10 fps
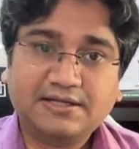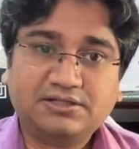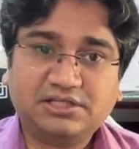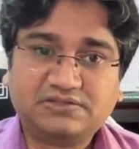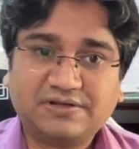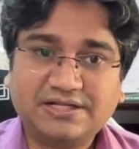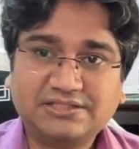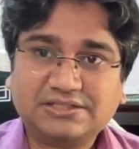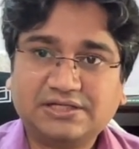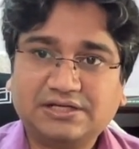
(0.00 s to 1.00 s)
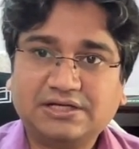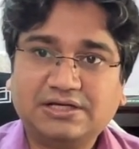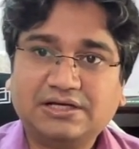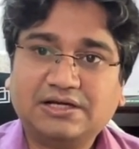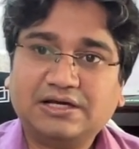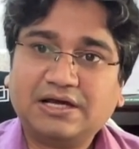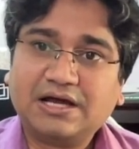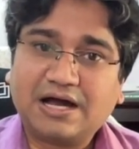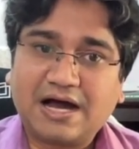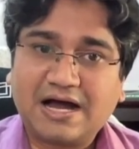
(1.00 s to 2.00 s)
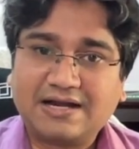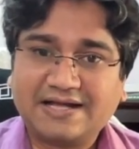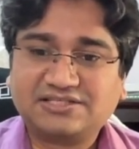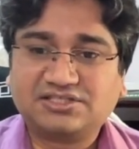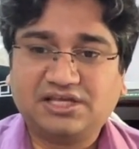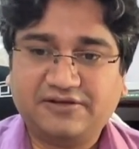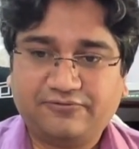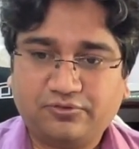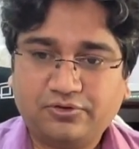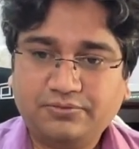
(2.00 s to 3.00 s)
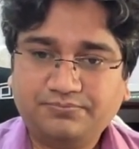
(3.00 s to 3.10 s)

This one is Rx A4.